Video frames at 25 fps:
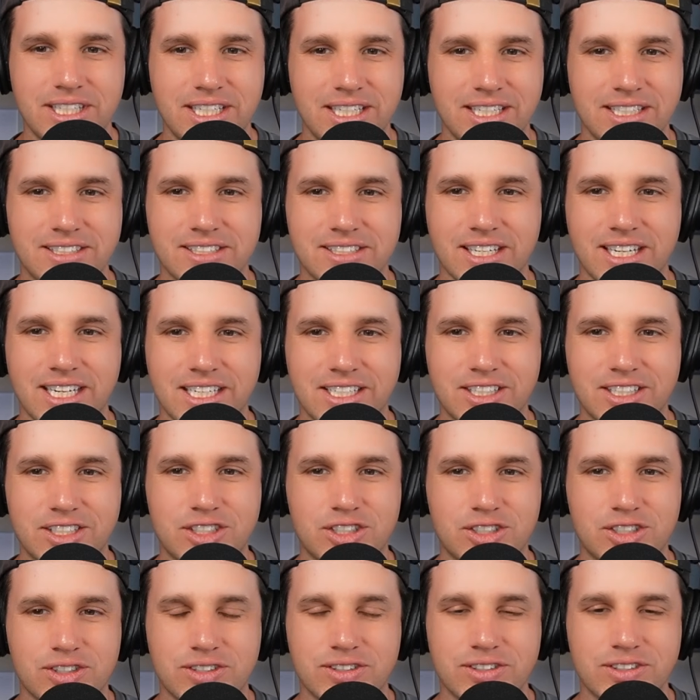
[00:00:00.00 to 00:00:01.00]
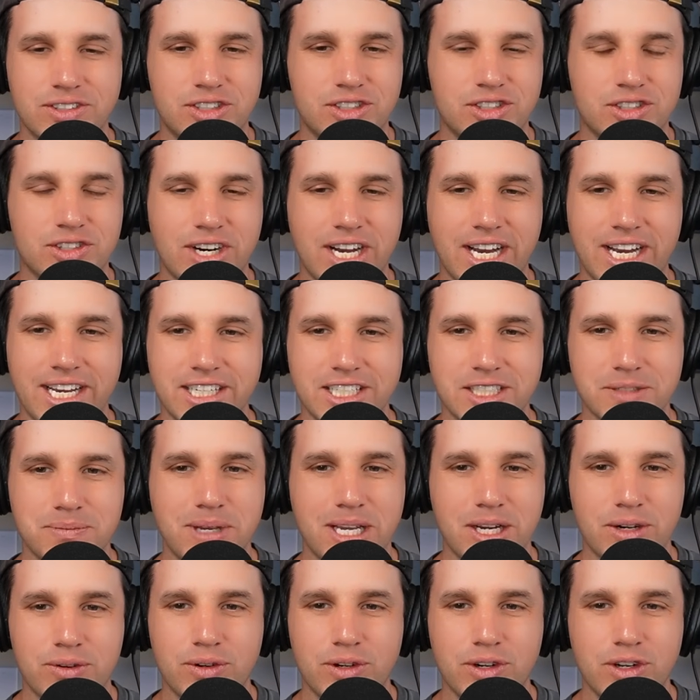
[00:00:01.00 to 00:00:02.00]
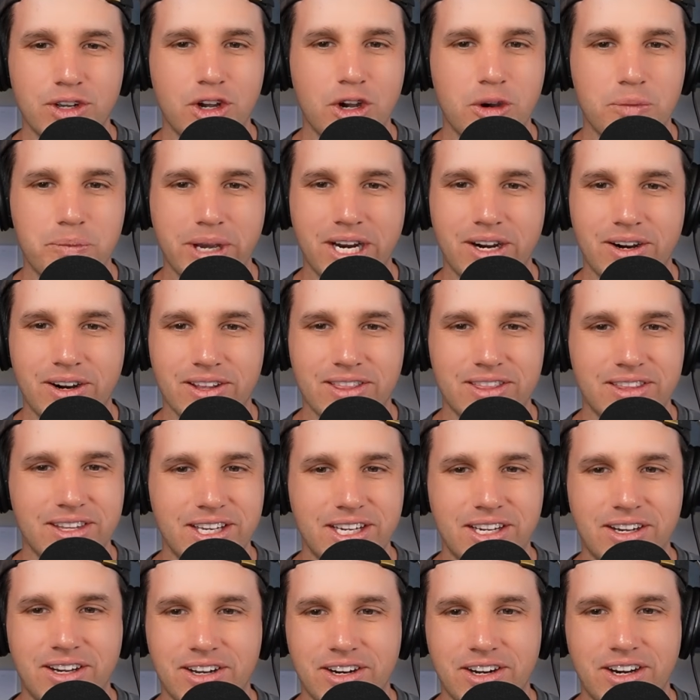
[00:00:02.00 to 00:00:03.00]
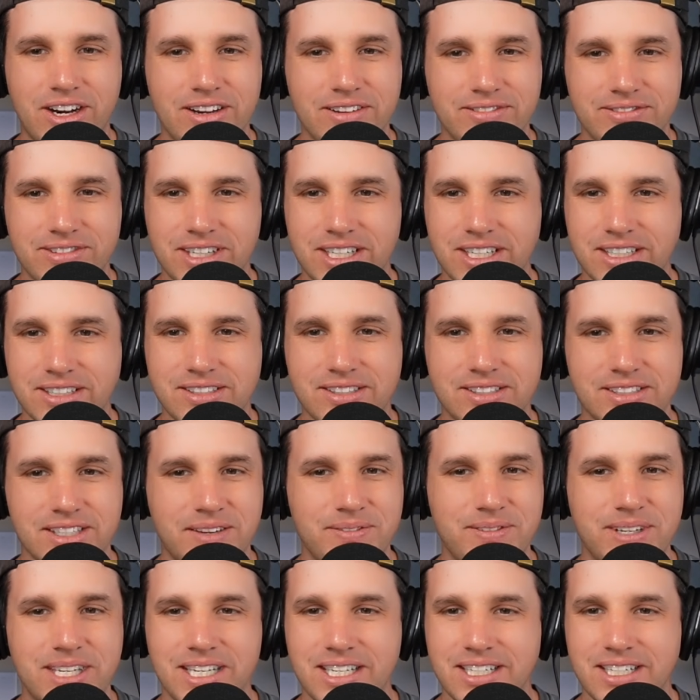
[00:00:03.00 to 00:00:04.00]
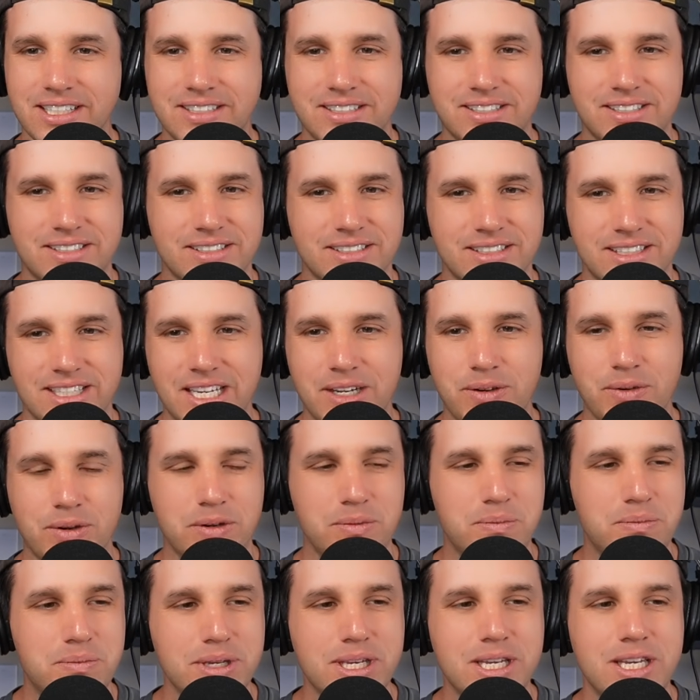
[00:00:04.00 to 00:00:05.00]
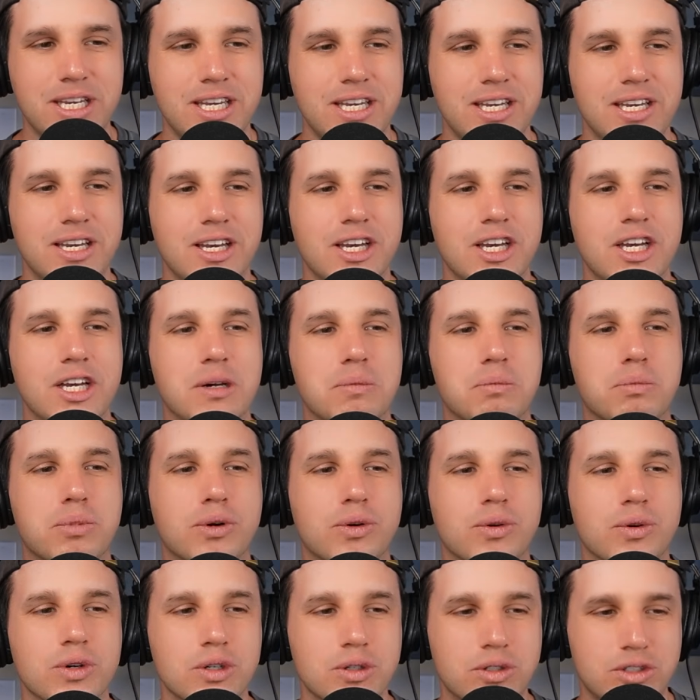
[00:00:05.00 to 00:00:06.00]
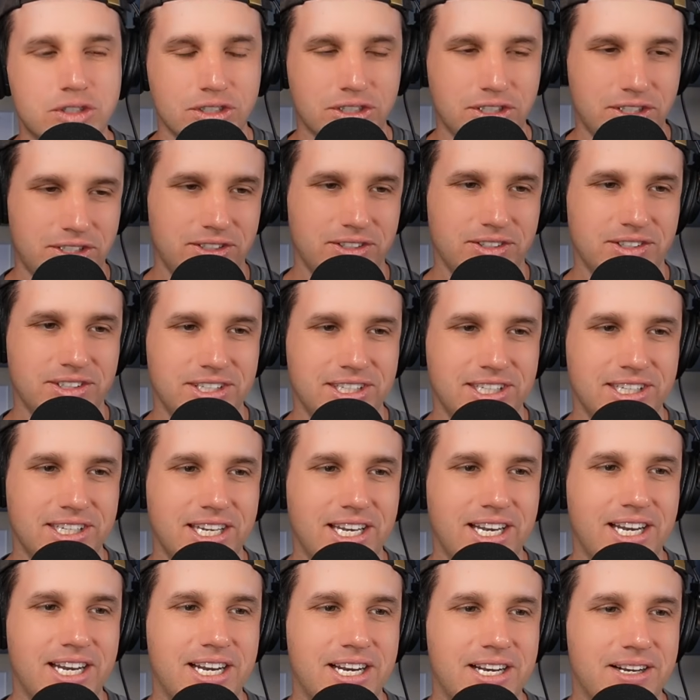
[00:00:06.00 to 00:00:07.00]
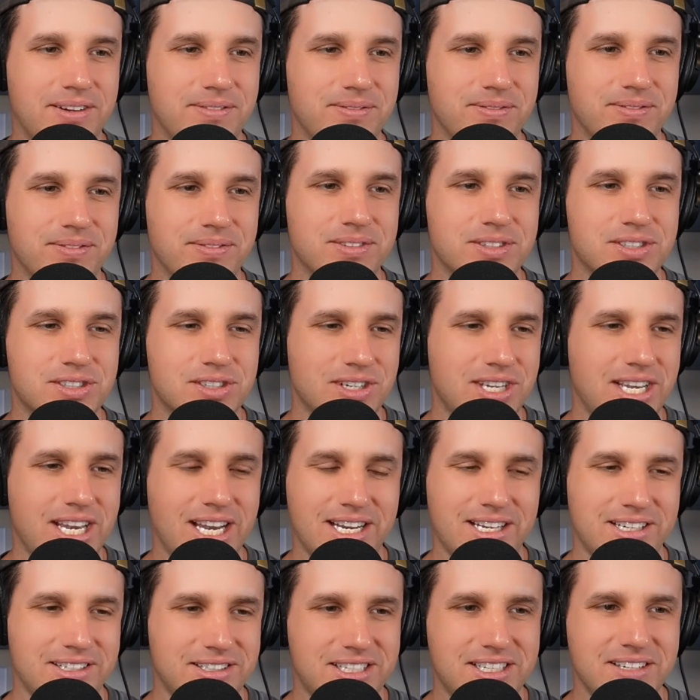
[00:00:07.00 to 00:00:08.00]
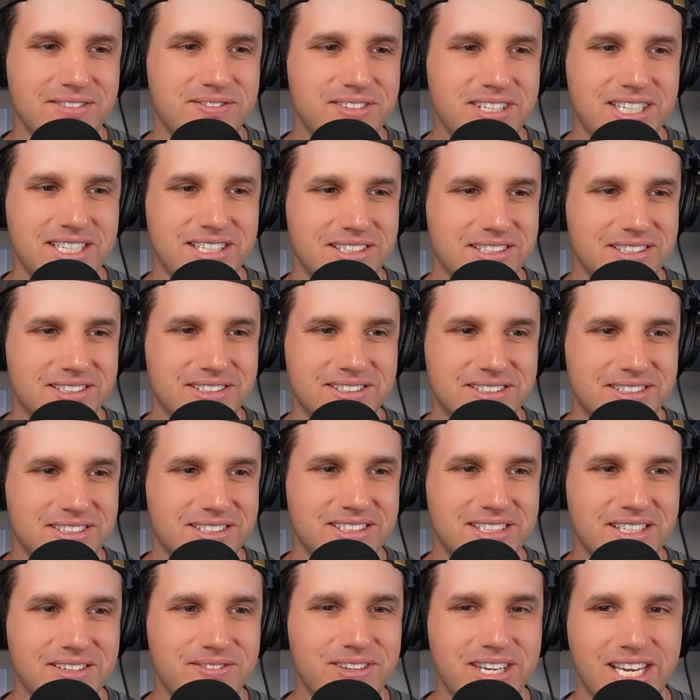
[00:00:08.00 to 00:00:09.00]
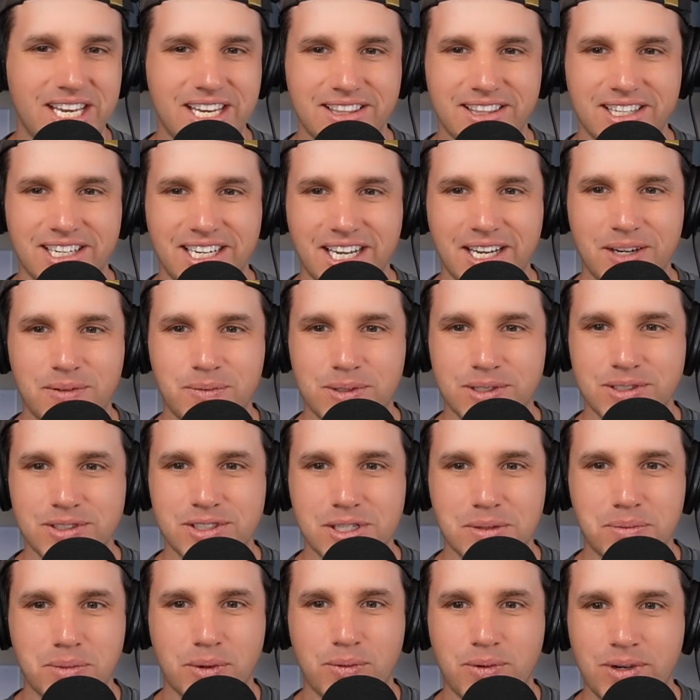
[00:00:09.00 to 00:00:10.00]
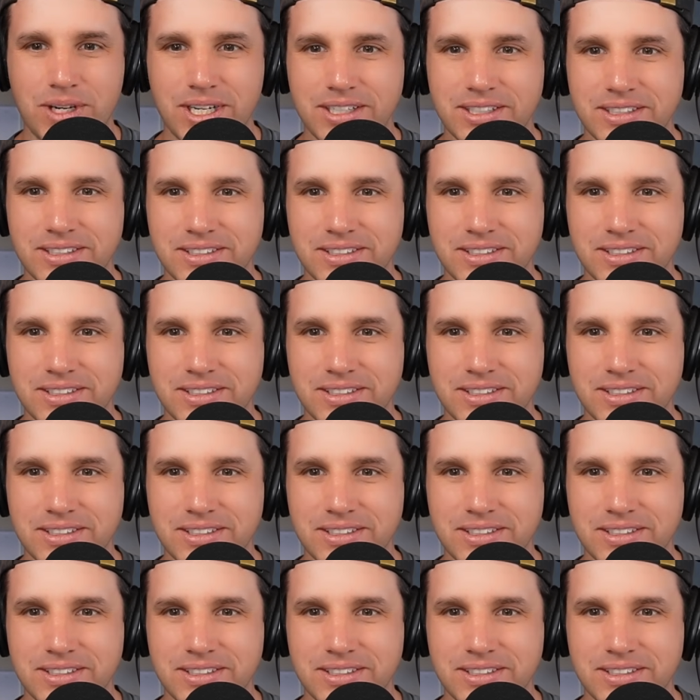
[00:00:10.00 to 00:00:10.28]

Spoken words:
It's like trying to make Rudy Gobert a thing on offense. I mean, it would be brutal. So yeah, give me Anthony Edwards, number one.